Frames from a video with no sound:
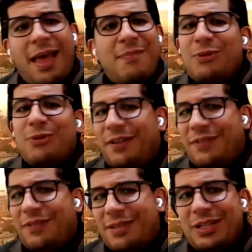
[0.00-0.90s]
people left
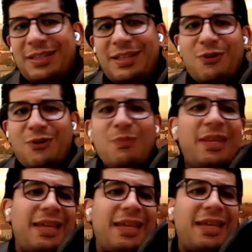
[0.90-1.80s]
the Majalla committee
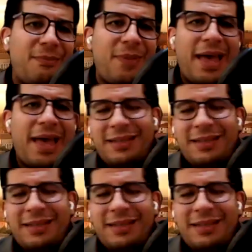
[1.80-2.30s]
and came back,